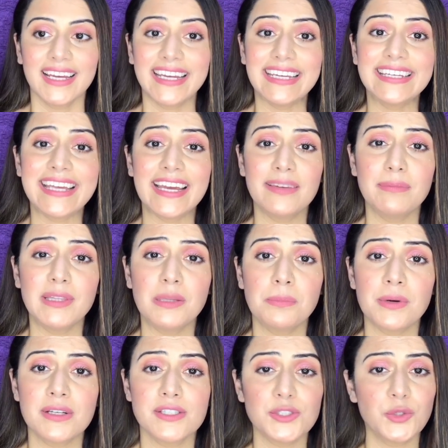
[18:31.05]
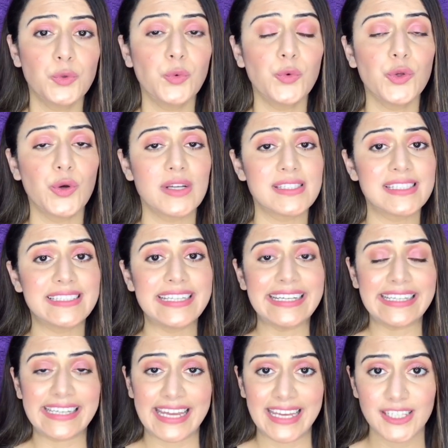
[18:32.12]
It can be the person who you are
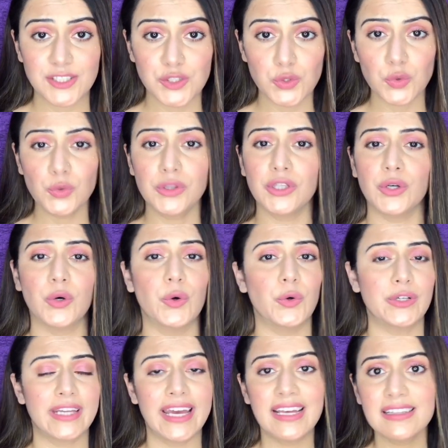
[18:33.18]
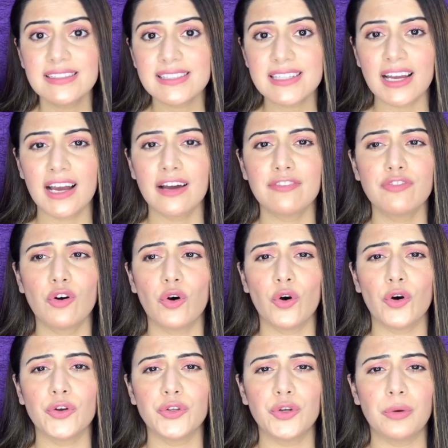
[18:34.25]
sitting next to, the hotel staff,
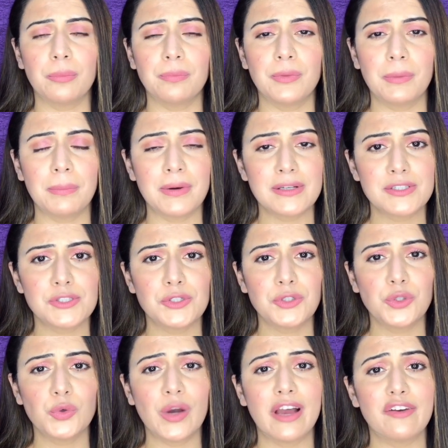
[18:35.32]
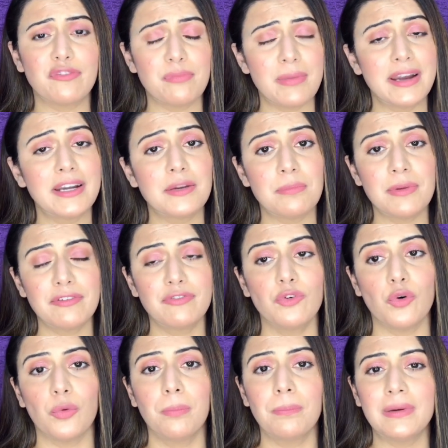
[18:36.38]
or the person you have met
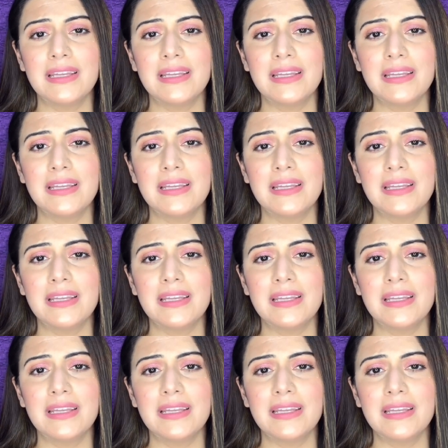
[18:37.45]
before.